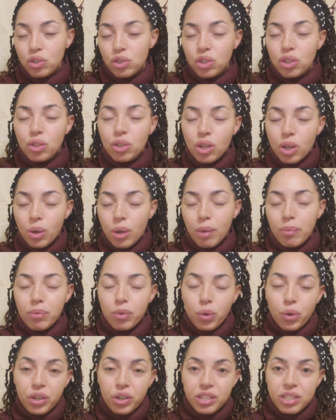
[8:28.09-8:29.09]
You know,
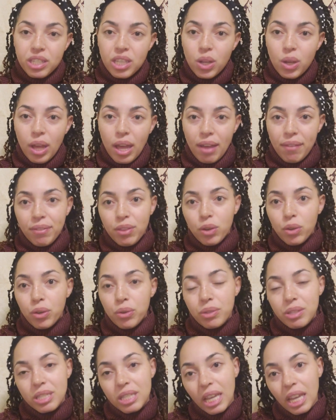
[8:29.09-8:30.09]
of course they'll have their
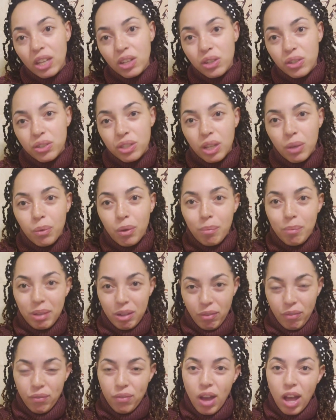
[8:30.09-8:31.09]
own standards they want me to
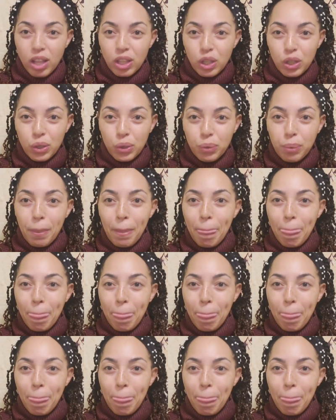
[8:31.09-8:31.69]
follow,